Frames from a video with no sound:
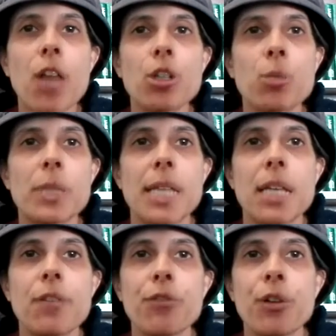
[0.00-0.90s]
others were
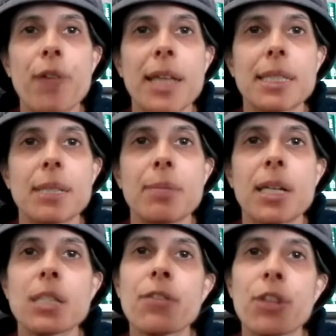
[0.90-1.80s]
taken for granted
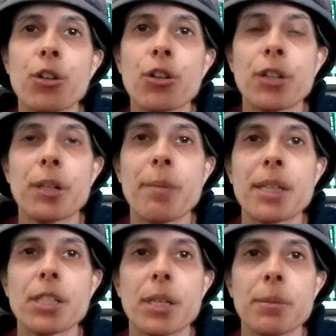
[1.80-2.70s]
because of their earlier
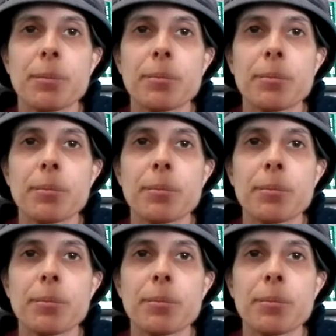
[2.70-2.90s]
mention.